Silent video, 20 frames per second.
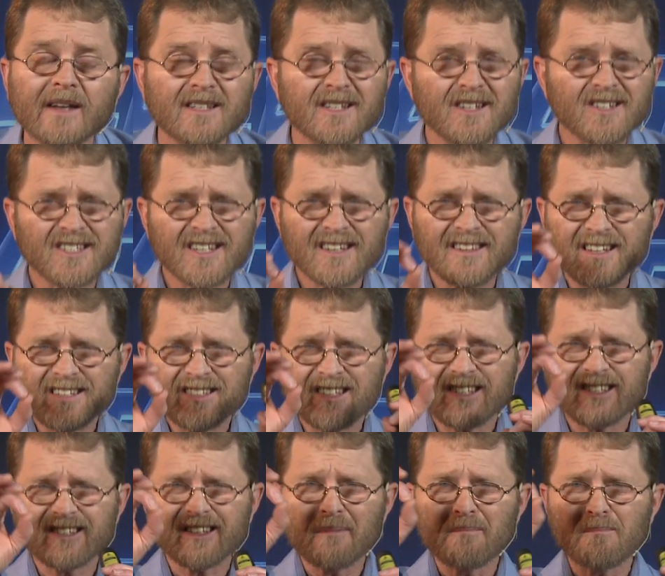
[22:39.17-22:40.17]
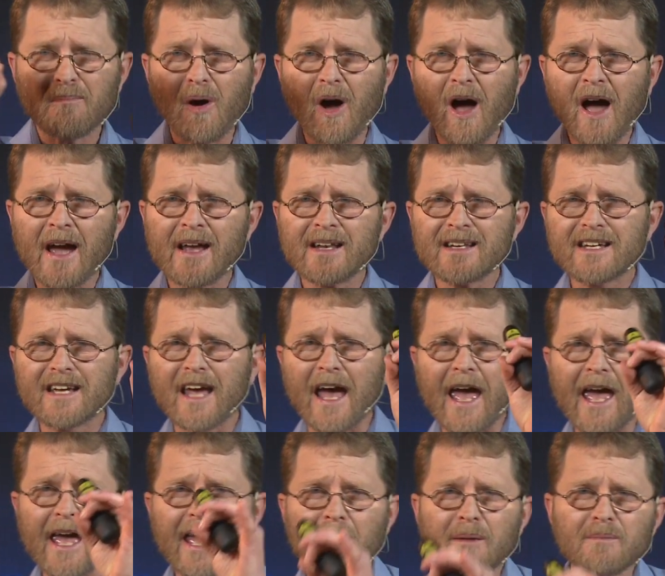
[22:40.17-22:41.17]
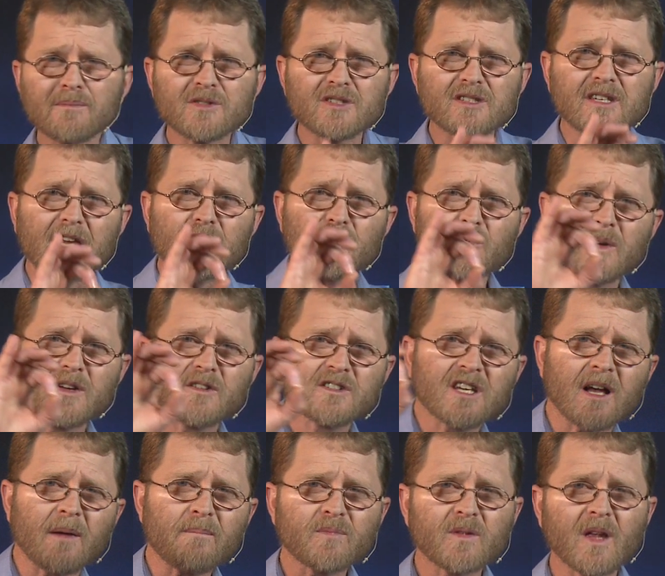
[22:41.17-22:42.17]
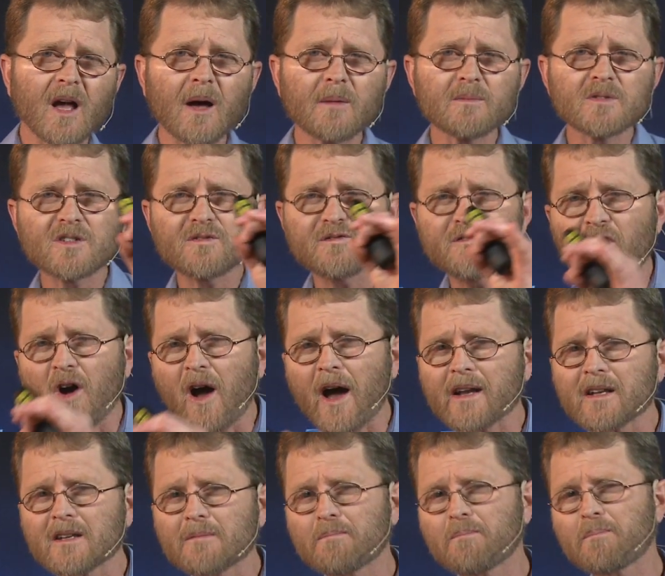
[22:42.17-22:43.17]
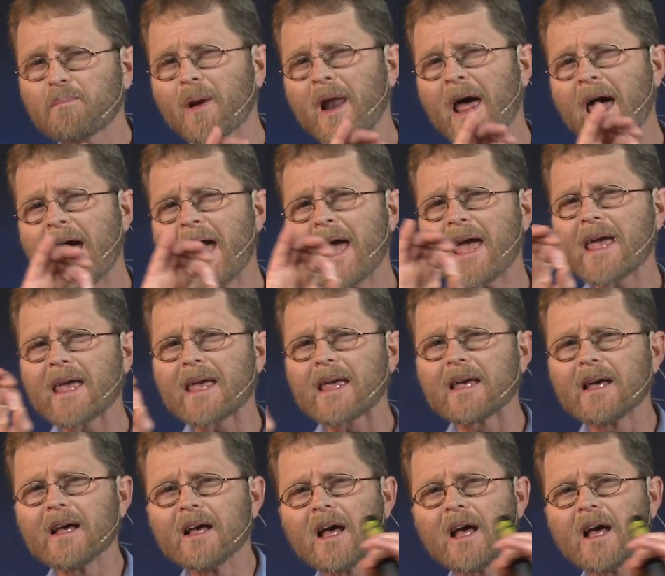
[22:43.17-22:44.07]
And you see, this is the mind games that we sometimes find playing